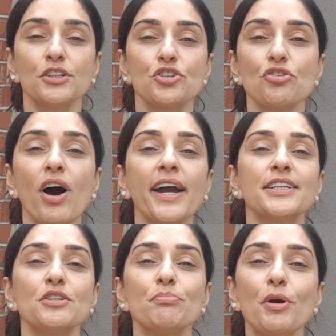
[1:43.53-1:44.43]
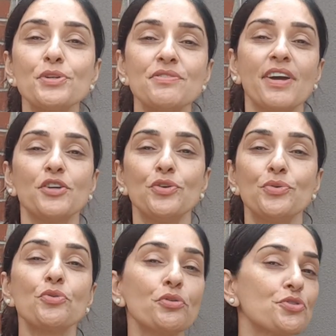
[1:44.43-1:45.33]
try to motivate you
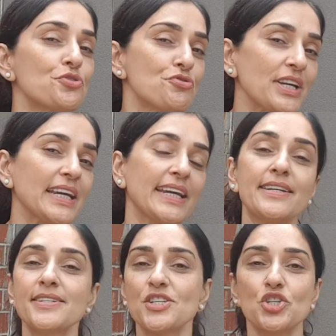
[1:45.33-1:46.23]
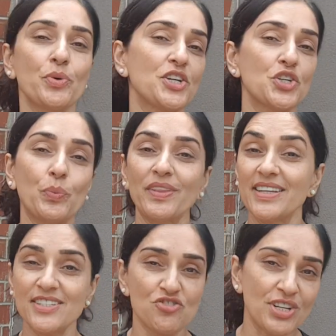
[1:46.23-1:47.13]
not to drink in a situation when
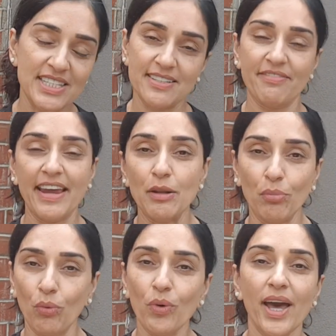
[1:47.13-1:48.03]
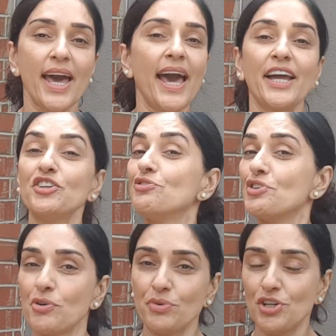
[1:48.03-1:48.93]
there's drinks available and you
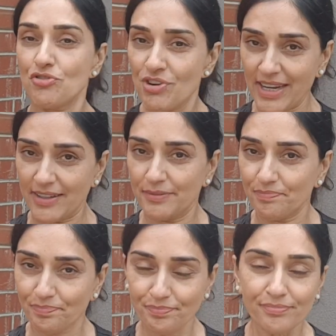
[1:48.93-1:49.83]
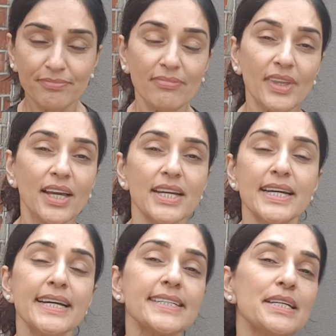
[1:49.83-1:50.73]
don't want to drink.
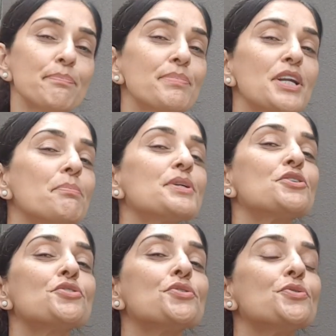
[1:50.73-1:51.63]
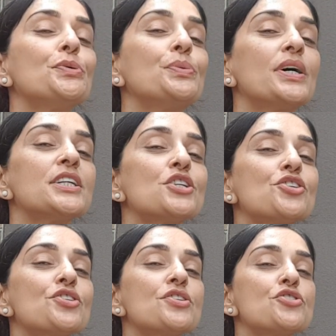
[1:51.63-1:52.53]
Tip number 2,
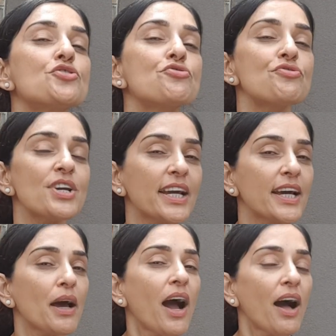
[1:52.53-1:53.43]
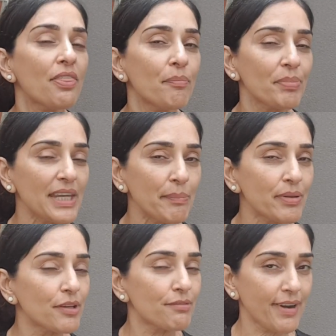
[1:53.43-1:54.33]
trick other
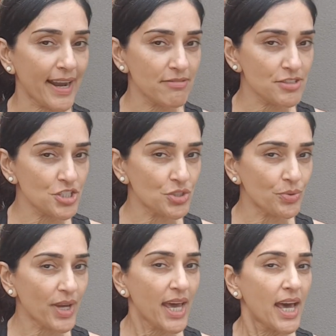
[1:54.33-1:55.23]
people around you